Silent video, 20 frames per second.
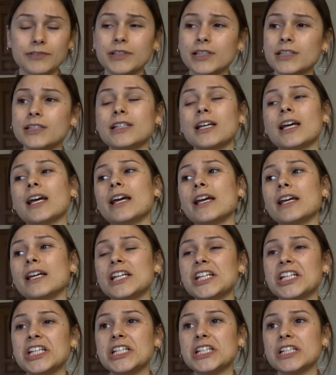it
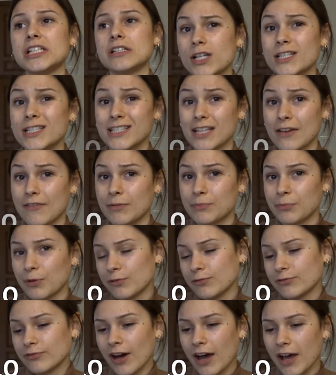a
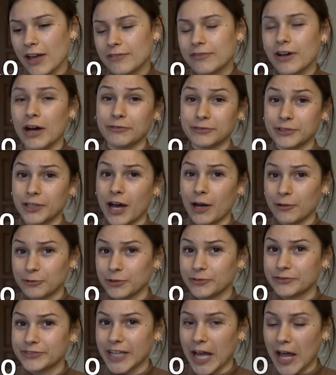7.5 out
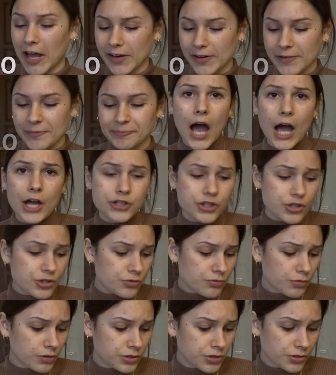of 10. I
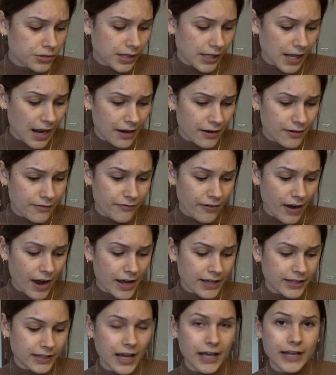just want to
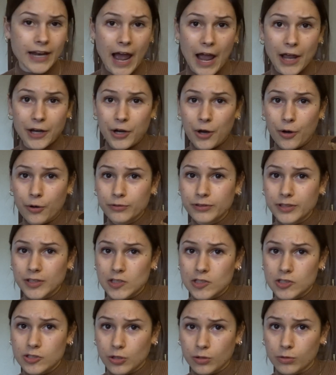clarify that I know
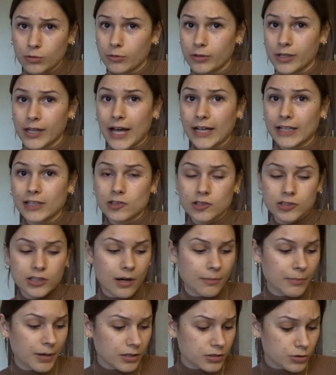these don't look like the
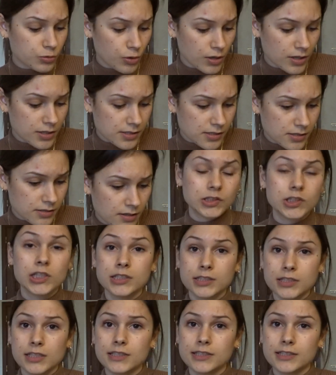Starbucks ones.
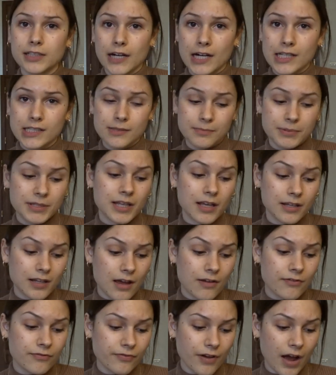This is the recipe that
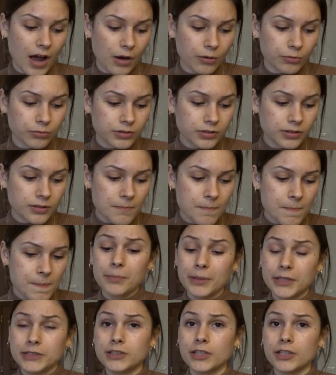I found,
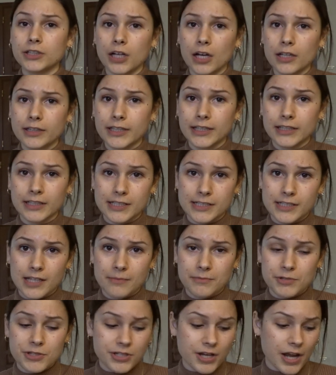but they're not in the
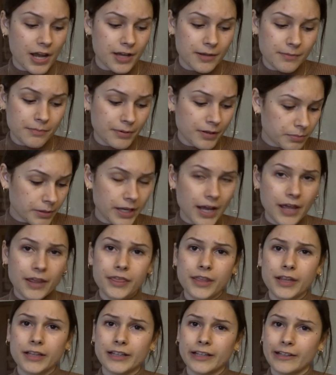same shape, but I
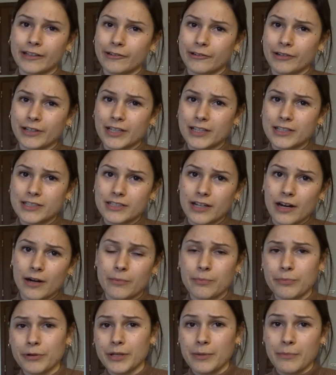think the ingredients
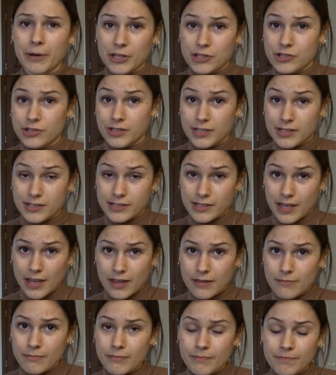are pretty much the
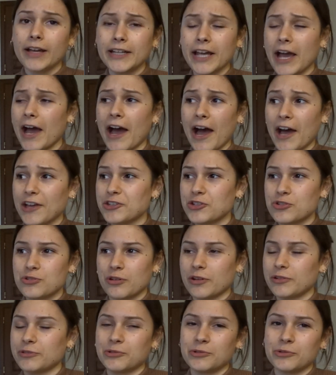same. Yeah, I just
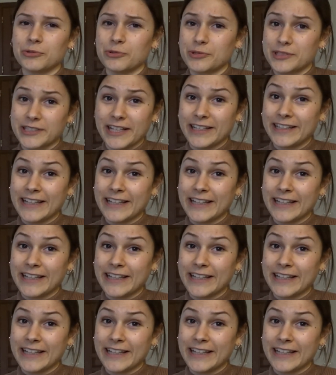wanted to say